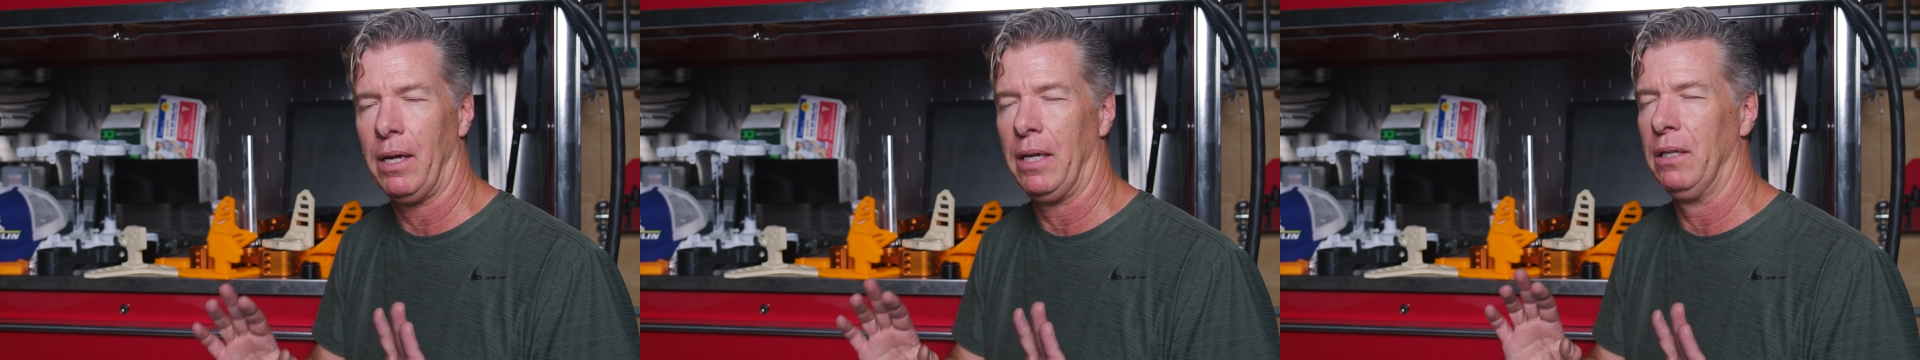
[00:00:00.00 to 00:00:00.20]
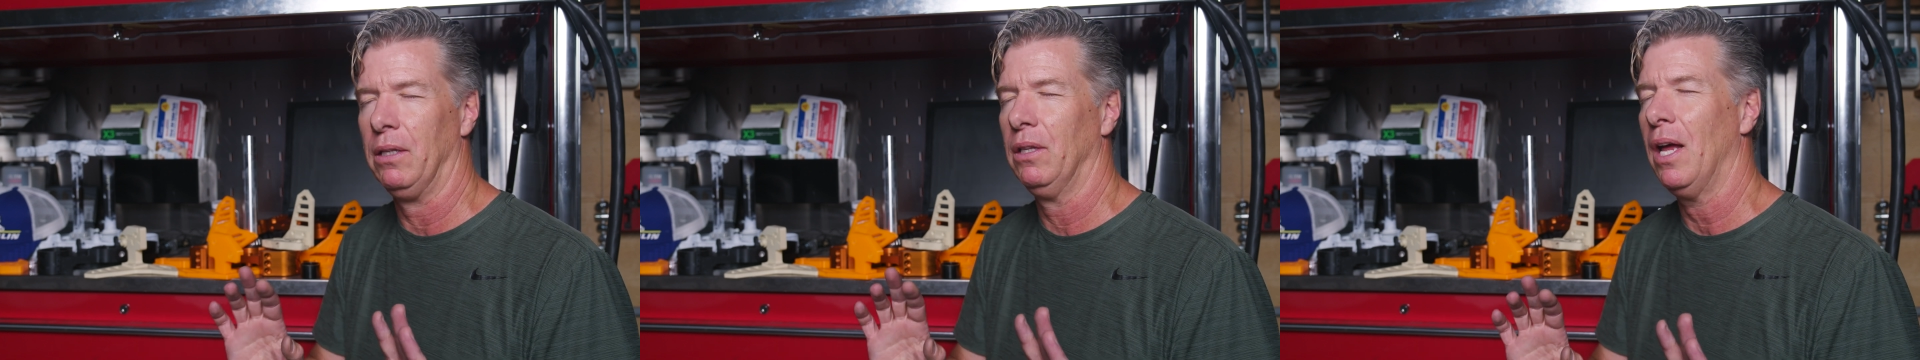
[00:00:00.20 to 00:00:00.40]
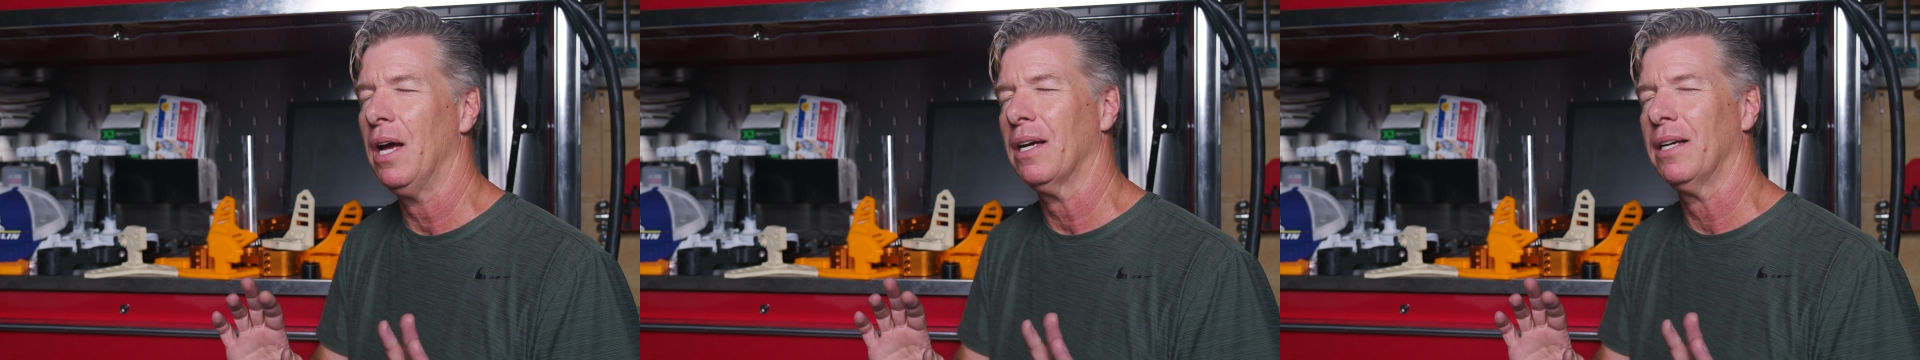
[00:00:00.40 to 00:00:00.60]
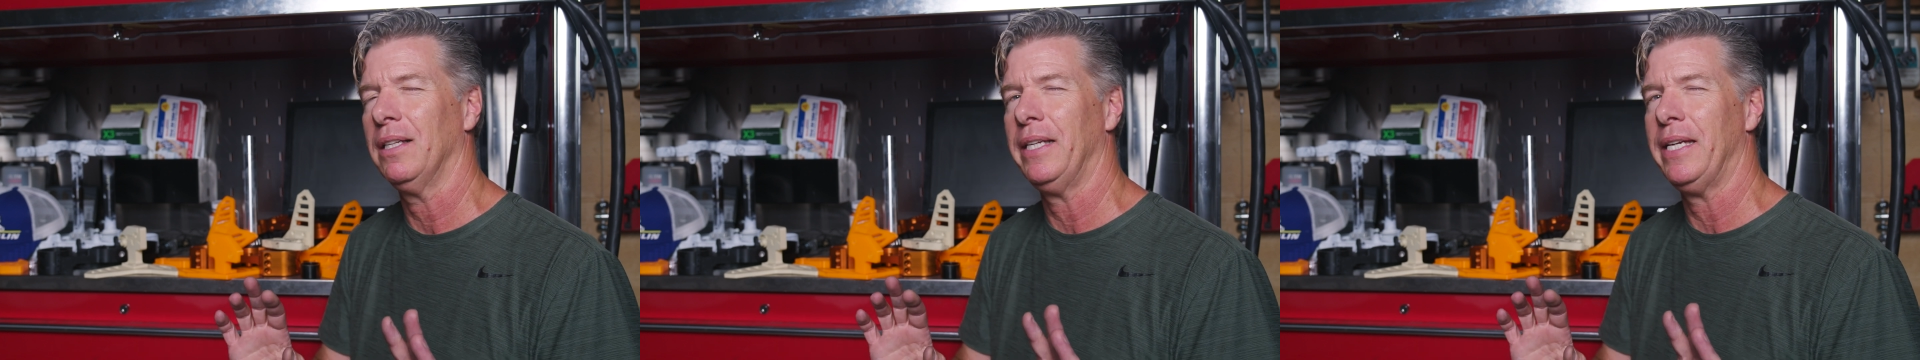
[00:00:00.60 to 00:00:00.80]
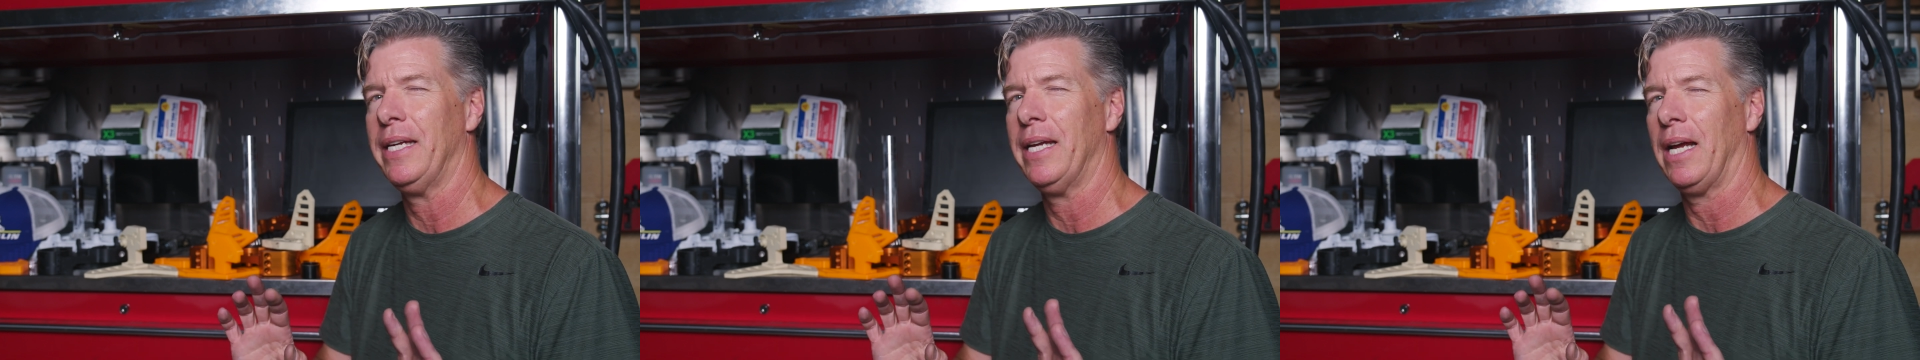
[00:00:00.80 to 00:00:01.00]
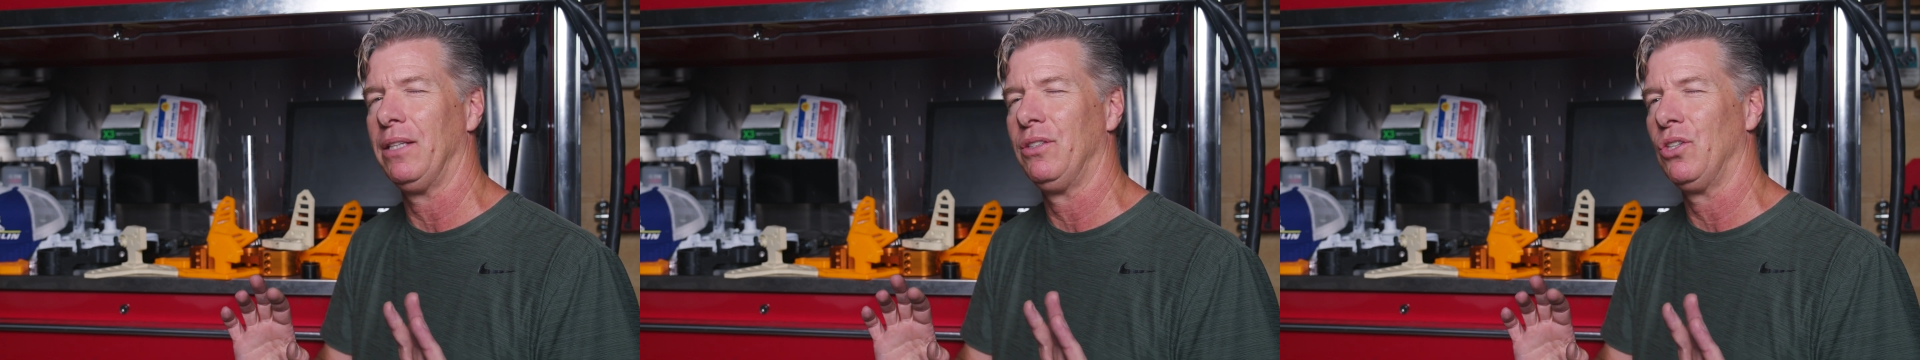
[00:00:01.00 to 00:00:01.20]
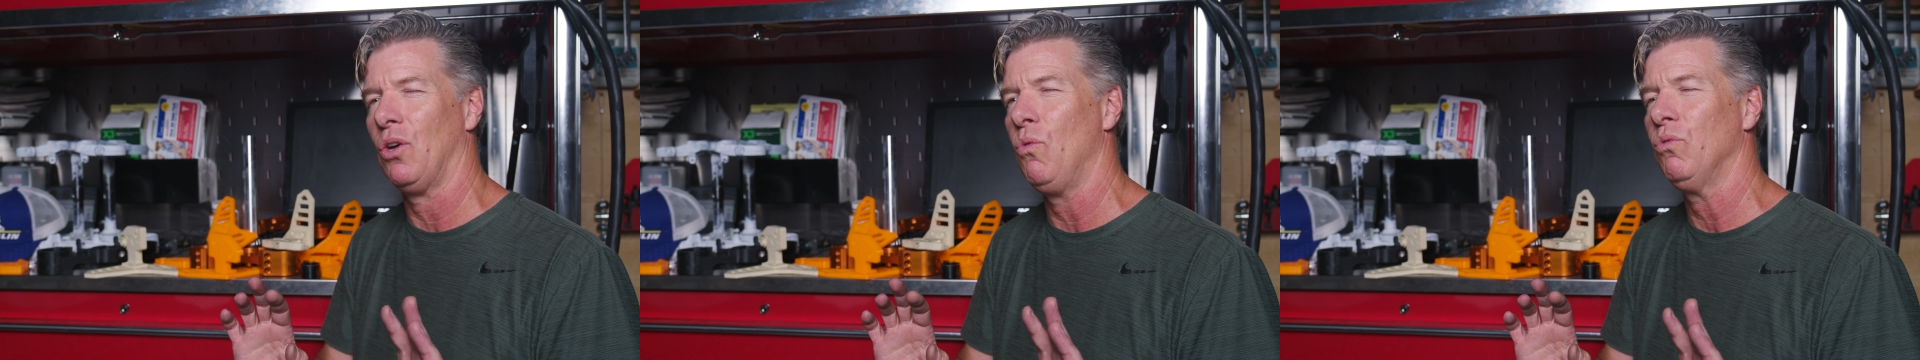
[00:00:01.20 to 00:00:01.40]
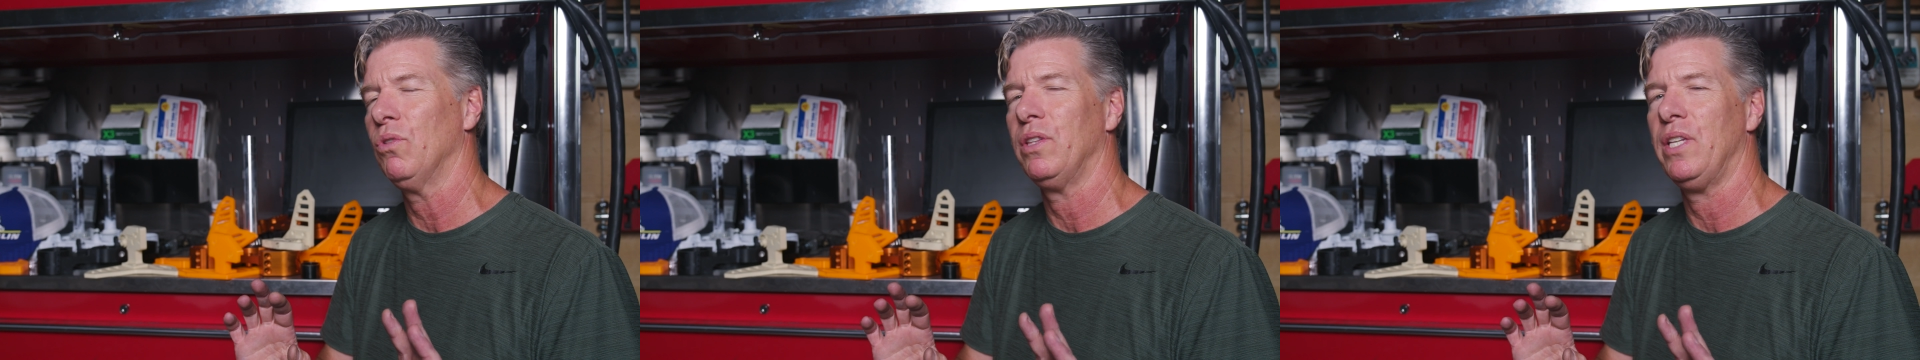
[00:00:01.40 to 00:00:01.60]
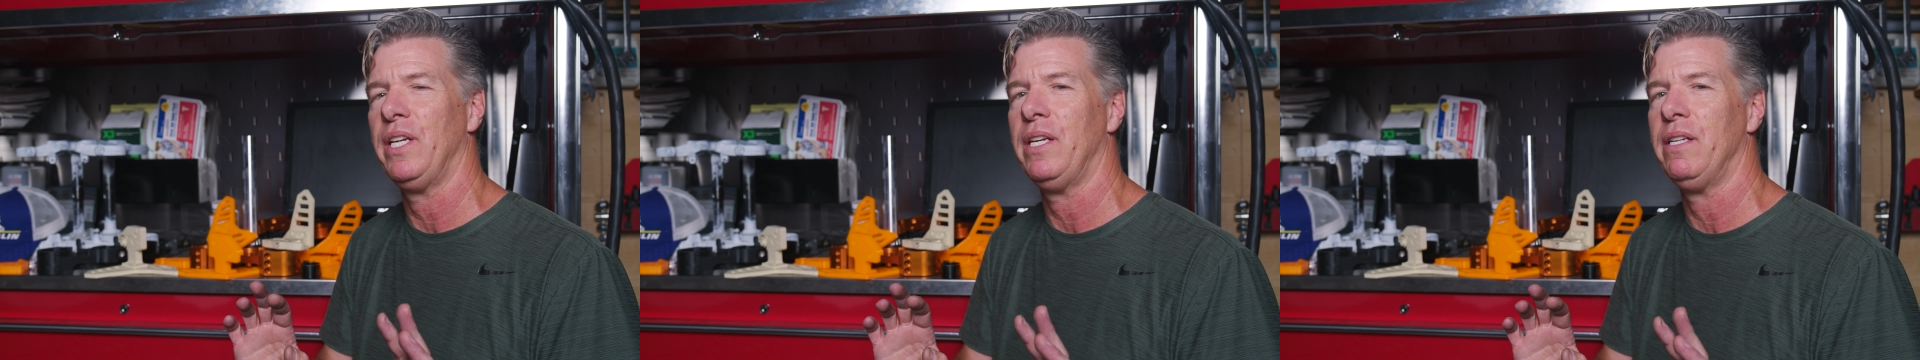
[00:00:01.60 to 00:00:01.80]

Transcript: and luckily, I don't think